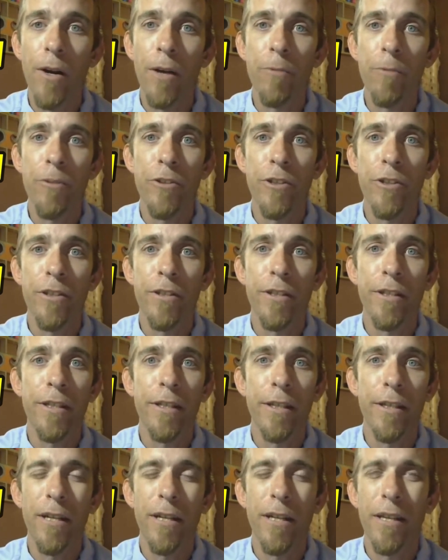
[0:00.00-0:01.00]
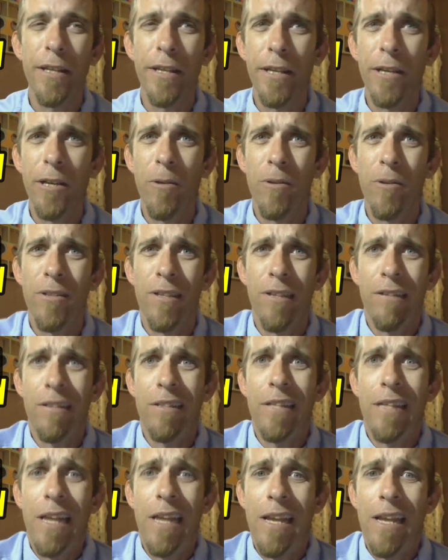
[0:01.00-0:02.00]
I was just a kid. I think I was like
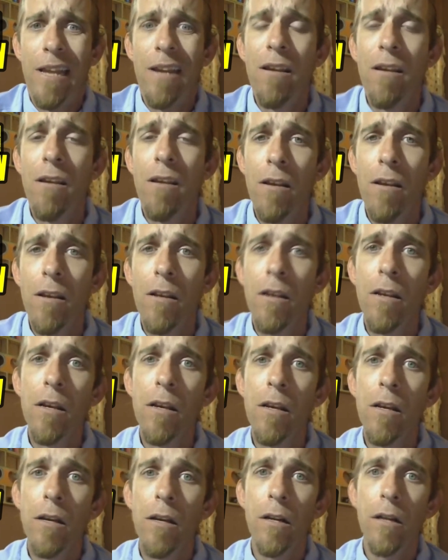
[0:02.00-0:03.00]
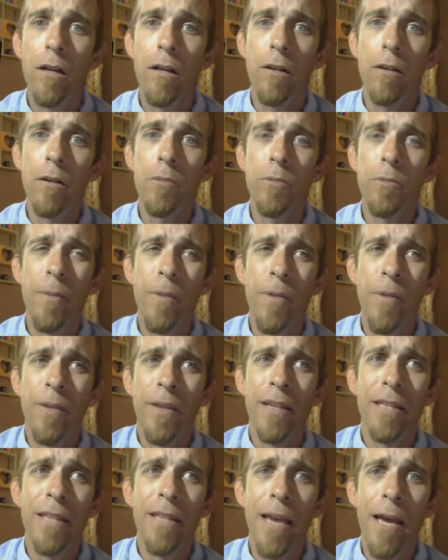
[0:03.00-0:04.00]
10, um, something
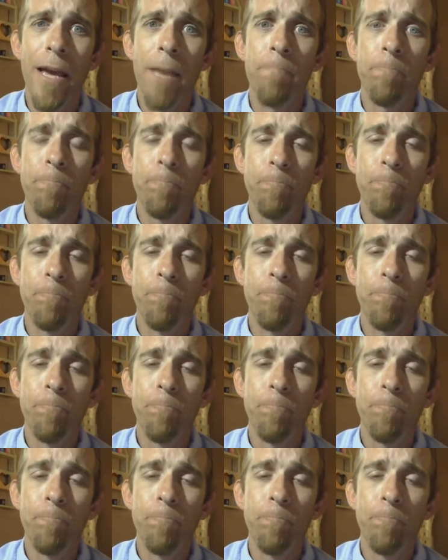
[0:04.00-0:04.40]
like that.